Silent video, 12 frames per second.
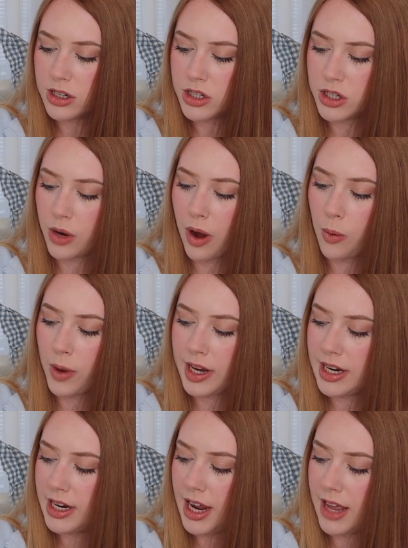So I
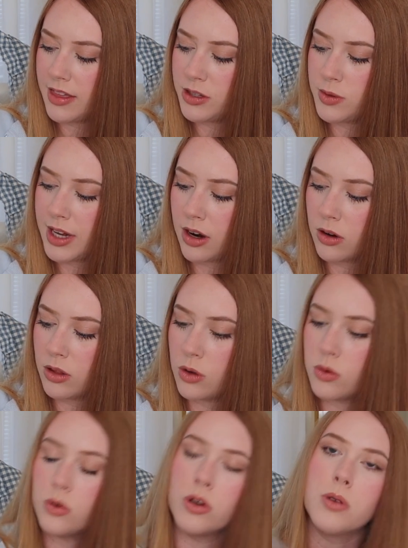waited, and this was at our
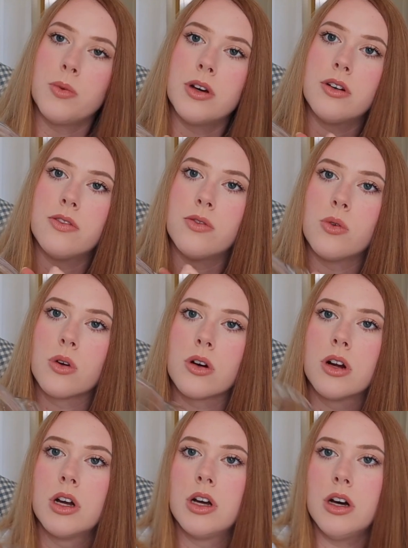local Goodwill
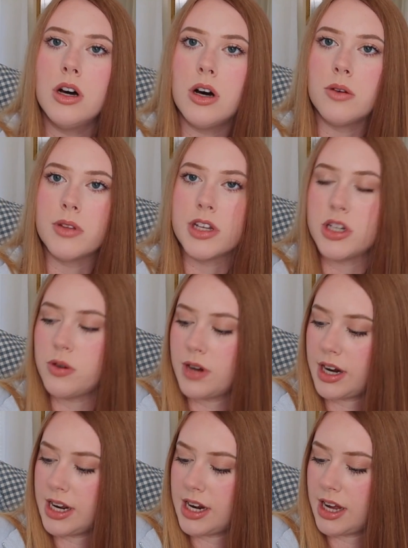for only
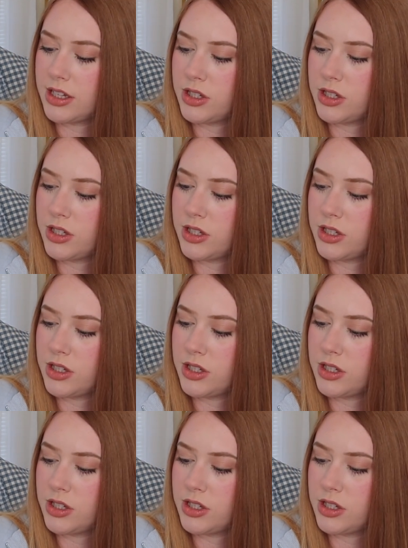$2.99.